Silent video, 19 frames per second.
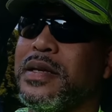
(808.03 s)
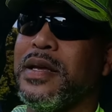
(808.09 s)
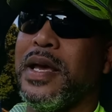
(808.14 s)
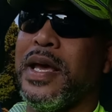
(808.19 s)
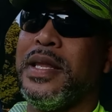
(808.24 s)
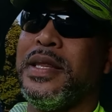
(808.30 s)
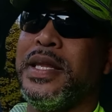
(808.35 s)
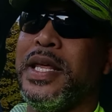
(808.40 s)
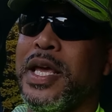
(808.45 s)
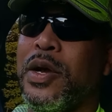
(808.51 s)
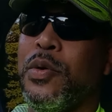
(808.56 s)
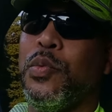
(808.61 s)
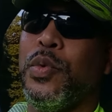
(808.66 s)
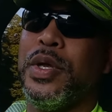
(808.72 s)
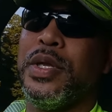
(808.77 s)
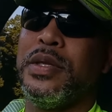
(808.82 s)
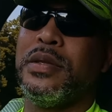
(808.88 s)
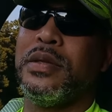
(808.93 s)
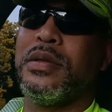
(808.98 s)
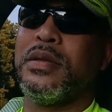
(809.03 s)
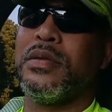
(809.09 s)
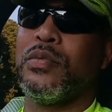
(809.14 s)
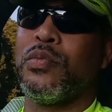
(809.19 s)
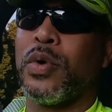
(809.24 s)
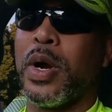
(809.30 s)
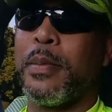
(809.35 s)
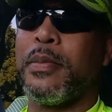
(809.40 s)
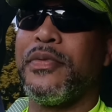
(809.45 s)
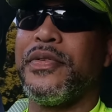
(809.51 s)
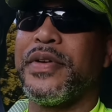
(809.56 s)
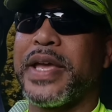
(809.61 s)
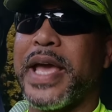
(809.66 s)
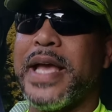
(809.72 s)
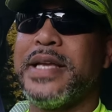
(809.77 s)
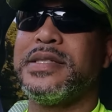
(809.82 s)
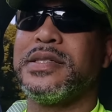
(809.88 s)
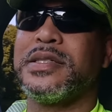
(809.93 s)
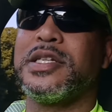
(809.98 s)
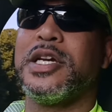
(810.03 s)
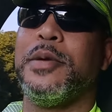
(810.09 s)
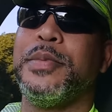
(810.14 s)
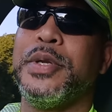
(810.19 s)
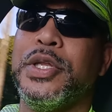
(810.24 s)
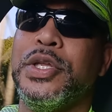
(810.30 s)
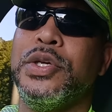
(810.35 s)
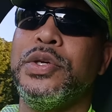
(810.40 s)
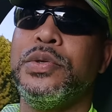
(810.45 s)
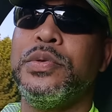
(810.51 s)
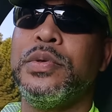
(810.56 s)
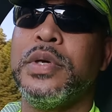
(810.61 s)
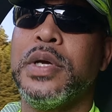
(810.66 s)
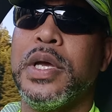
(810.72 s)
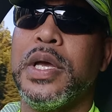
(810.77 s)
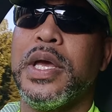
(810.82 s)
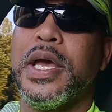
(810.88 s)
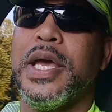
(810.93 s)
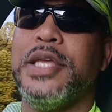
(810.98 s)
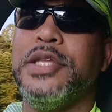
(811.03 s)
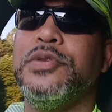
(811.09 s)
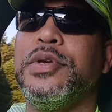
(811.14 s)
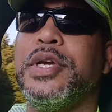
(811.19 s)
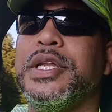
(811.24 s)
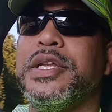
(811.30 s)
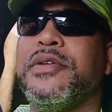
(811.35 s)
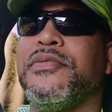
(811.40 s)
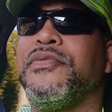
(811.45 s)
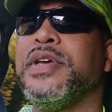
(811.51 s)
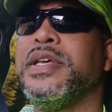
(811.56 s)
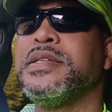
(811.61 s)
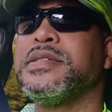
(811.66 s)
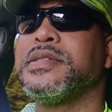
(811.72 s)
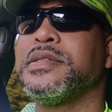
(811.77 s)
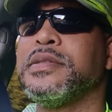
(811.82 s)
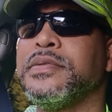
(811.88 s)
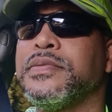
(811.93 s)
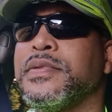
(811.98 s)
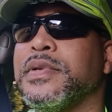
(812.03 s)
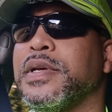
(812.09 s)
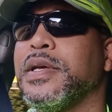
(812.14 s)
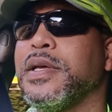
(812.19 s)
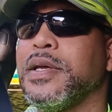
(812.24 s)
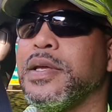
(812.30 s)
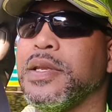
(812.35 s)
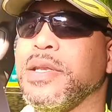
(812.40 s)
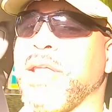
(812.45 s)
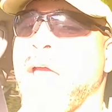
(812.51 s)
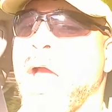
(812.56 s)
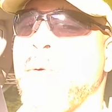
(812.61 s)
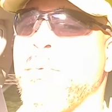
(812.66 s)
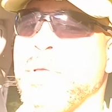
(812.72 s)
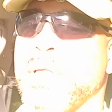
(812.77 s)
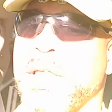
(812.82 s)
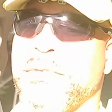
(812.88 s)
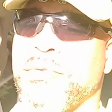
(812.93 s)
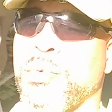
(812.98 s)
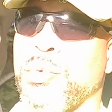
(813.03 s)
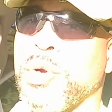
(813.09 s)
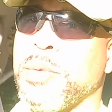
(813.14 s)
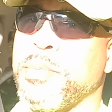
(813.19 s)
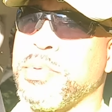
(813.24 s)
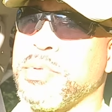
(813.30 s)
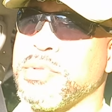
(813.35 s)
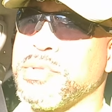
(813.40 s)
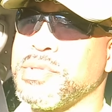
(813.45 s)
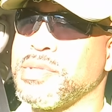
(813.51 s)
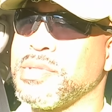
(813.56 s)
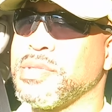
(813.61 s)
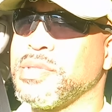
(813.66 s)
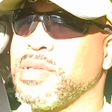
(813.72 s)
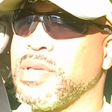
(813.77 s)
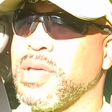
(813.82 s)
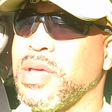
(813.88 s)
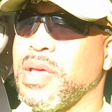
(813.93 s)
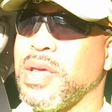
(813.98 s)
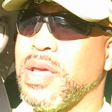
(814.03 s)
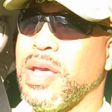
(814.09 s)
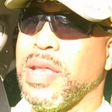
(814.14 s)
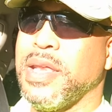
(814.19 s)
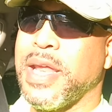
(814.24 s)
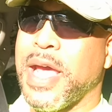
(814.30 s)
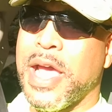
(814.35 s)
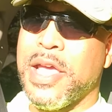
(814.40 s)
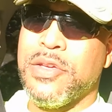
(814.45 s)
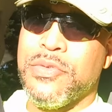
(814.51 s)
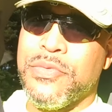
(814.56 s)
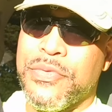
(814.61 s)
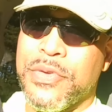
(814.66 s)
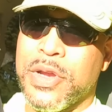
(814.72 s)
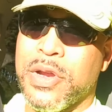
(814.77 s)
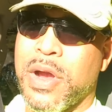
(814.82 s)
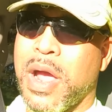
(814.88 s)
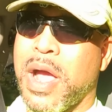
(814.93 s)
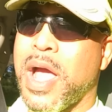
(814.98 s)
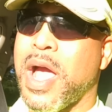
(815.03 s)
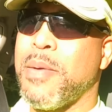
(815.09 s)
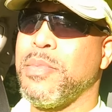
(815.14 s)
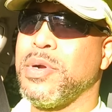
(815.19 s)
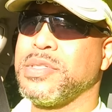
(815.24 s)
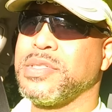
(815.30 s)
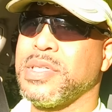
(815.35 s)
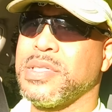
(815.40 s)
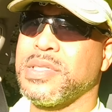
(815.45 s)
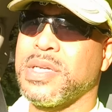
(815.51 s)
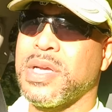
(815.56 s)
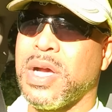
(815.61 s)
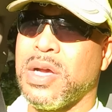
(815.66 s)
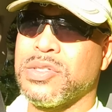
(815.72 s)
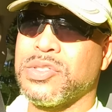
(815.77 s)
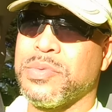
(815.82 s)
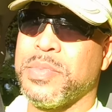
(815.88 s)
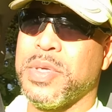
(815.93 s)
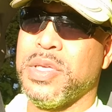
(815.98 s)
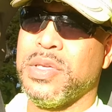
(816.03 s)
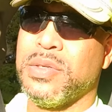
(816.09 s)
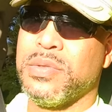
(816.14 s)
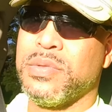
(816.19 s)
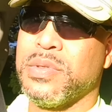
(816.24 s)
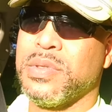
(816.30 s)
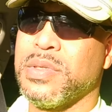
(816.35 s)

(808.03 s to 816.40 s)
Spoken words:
And then when ramifications come to you and you get defensive, now we leaving ripples. And now you figure out, how much does it cost to be you?